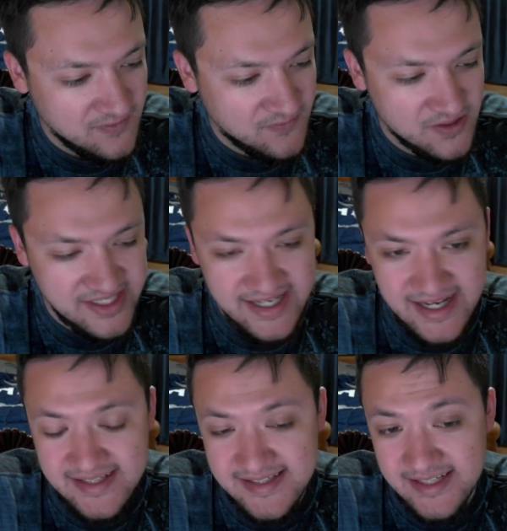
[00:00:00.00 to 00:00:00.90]
for the
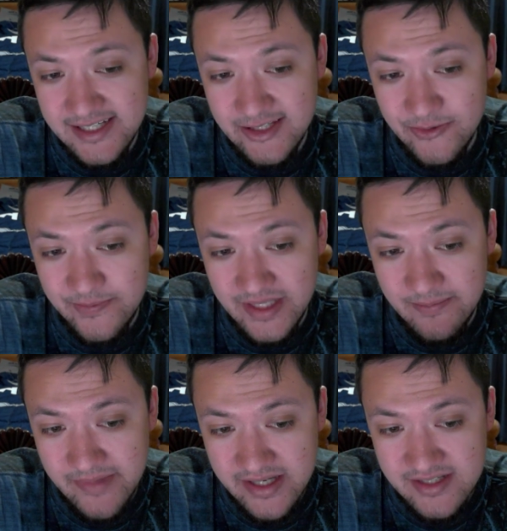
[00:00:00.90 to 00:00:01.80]
8th seed, it would be
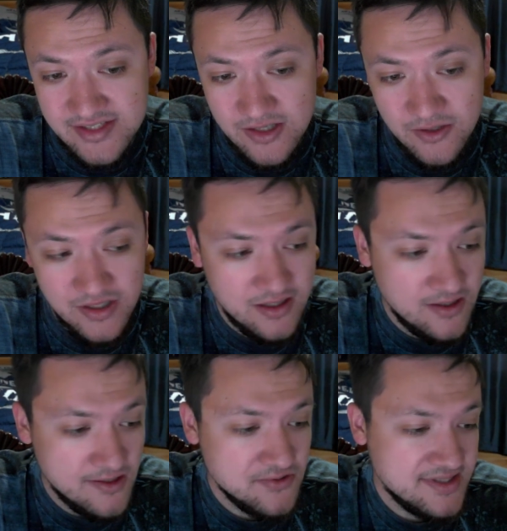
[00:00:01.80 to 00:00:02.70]
Minnesota
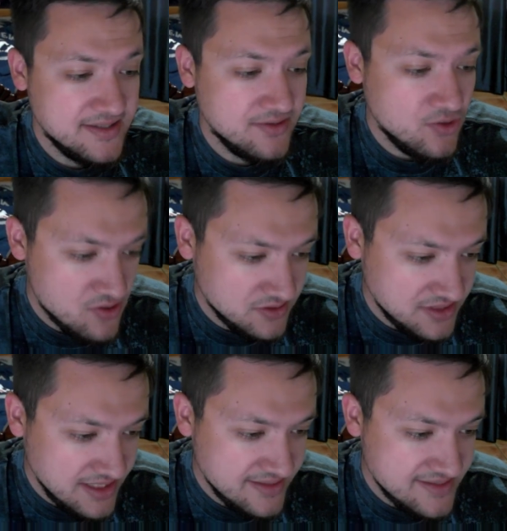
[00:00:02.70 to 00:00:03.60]
hosting New
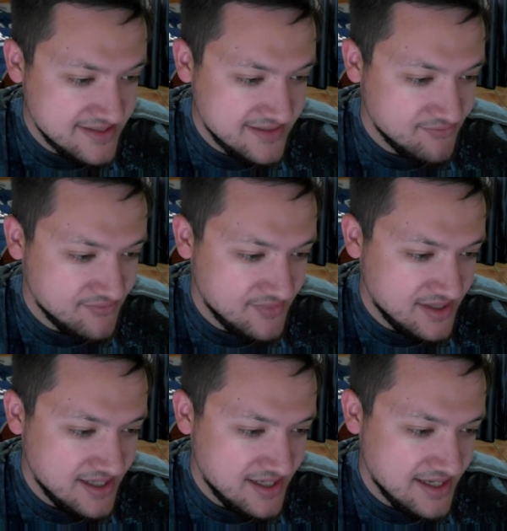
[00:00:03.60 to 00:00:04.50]
Orleans.
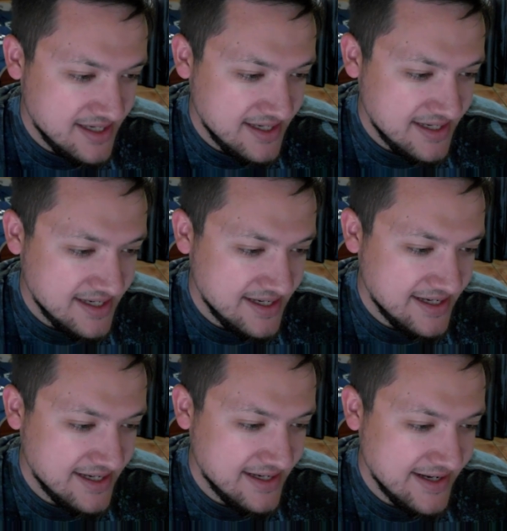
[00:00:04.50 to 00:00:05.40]

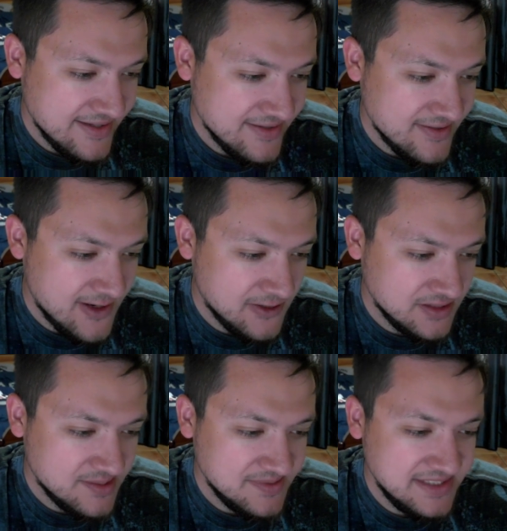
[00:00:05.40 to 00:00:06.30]
And
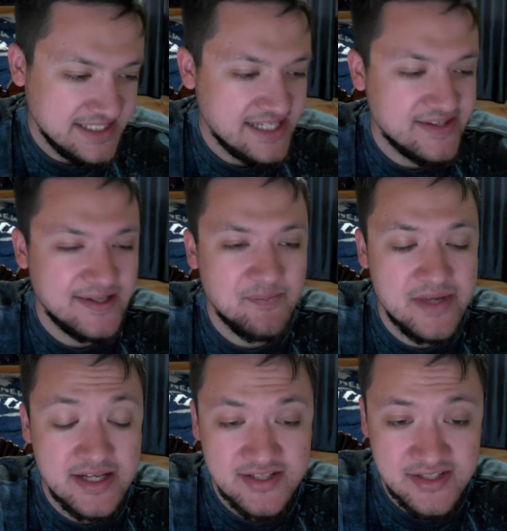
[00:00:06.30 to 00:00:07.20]
ultimately, I think
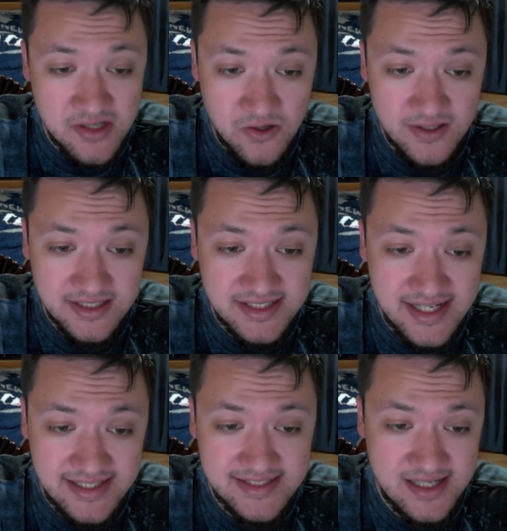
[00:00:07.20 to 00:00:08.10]
Minnesota
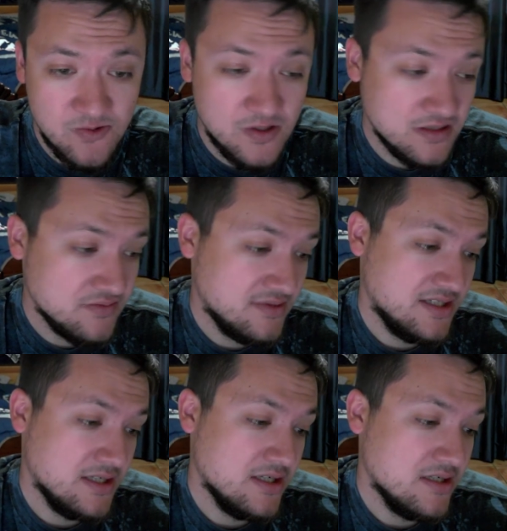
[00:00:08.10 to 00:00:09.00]
takes that one
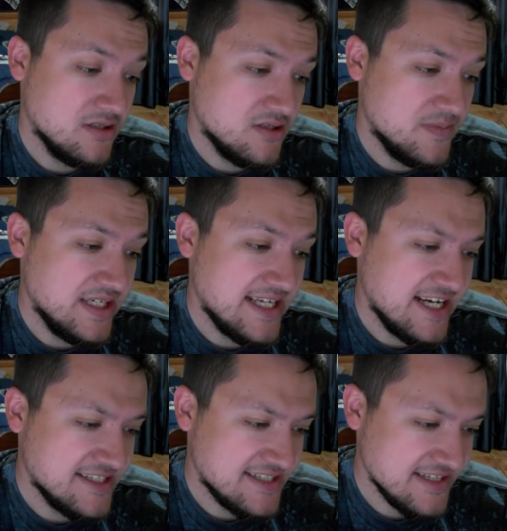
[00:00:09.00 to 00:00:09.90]
to be the
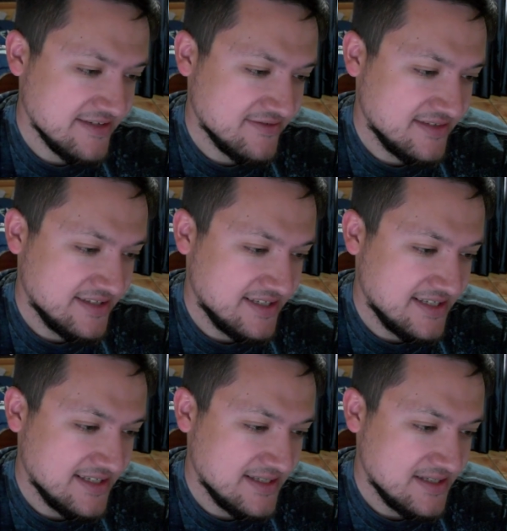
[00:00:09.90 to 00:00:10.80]
8th seed.
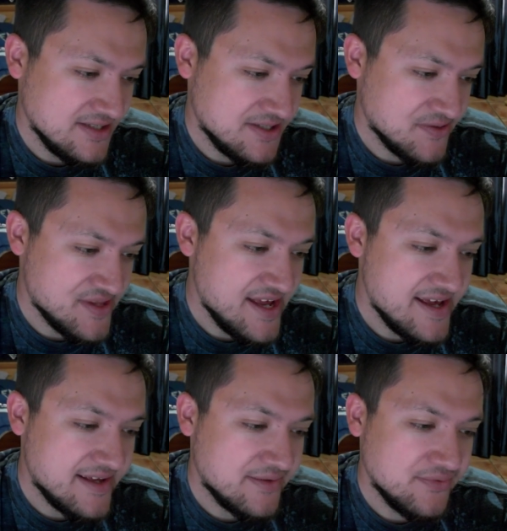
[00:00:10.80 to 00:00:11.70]
So
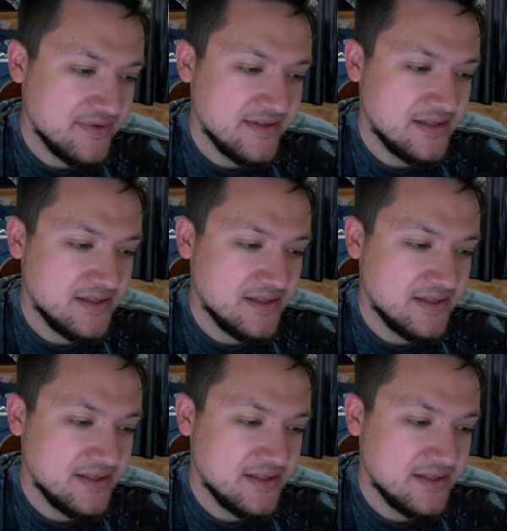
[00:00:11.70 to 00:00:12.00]
then,